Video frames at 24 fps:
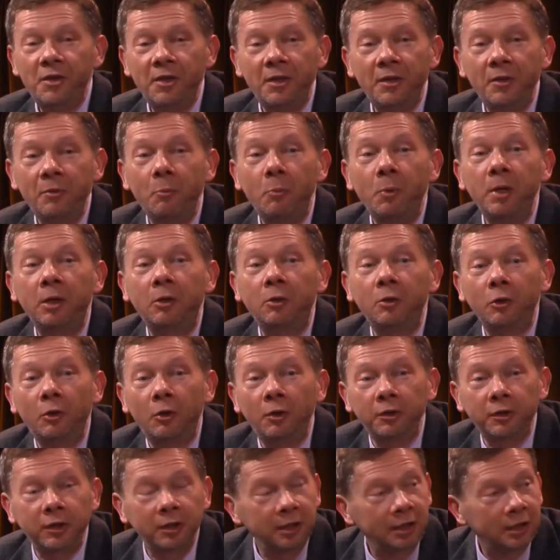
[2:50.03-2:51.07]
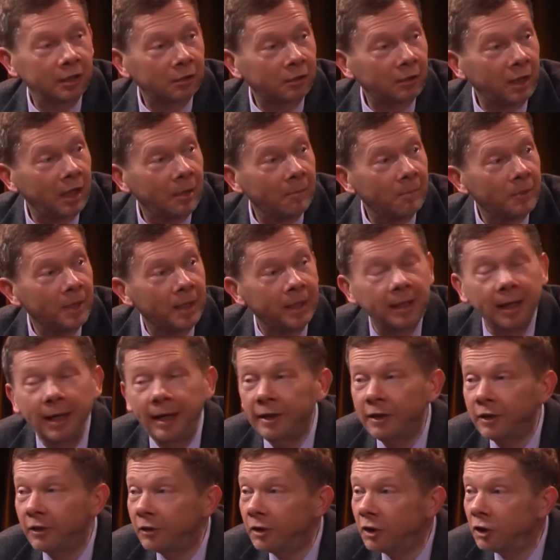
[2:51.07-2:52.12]
we could also describe that
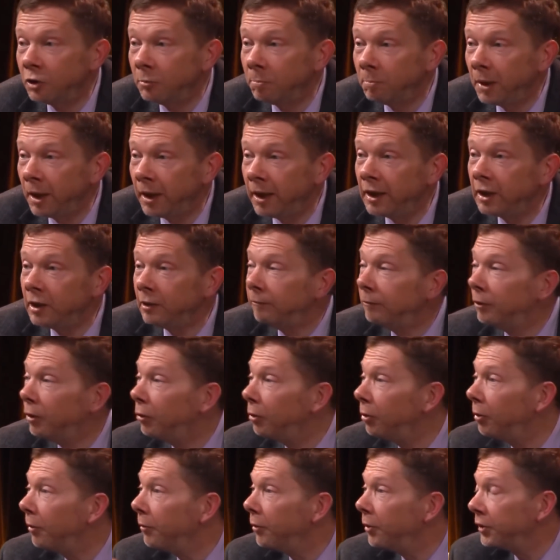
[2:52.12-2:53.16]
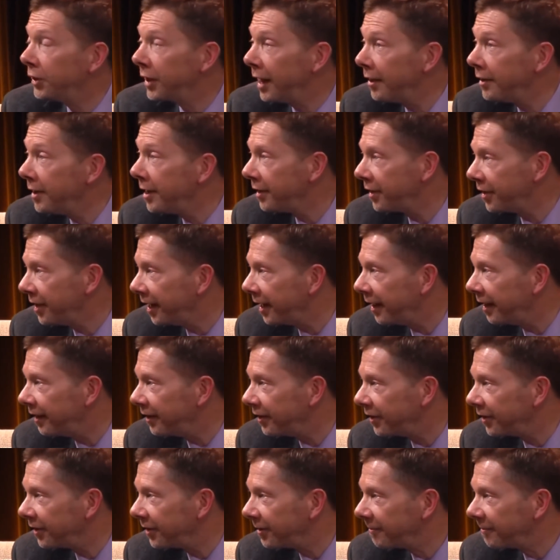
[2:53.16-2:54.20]
as the space for all those other things.